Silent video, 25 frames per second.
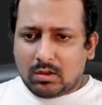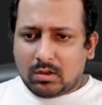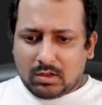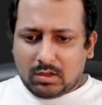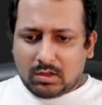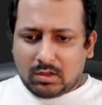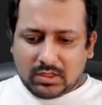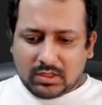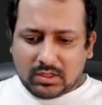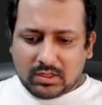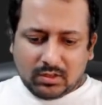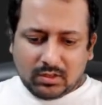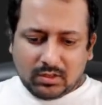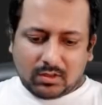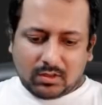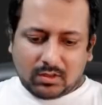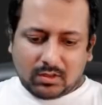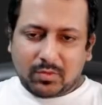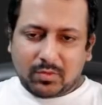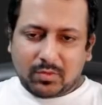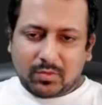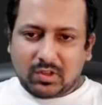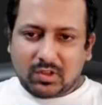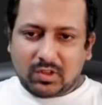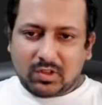And this
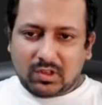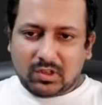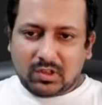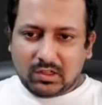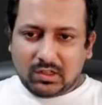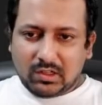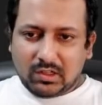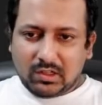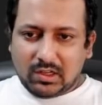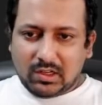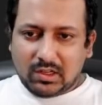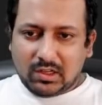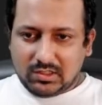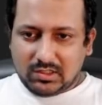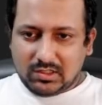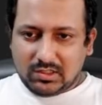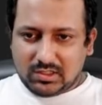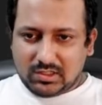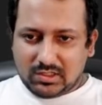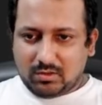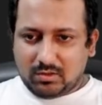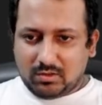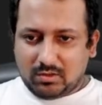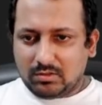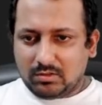comes in else
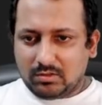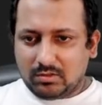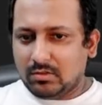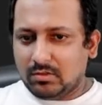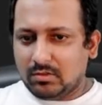now.